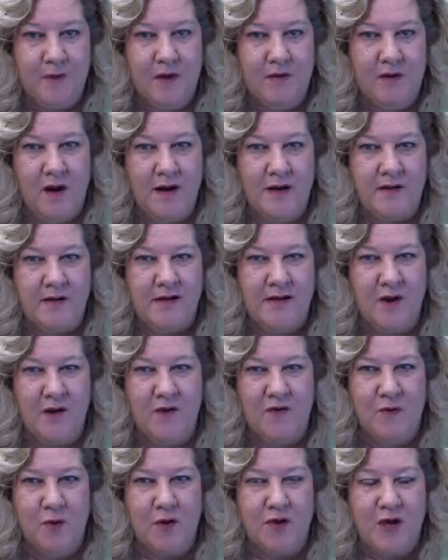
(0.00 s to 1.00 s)
Like, so
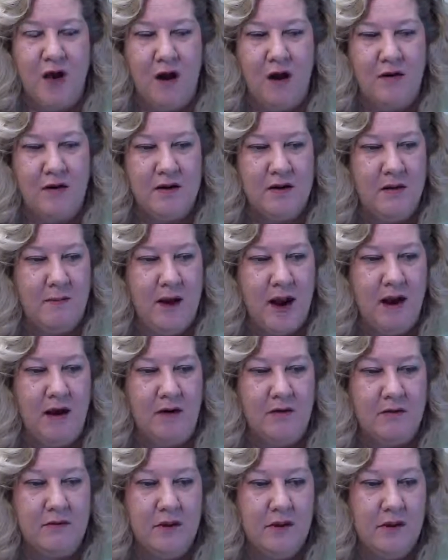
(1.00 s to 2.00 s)
if we're talking about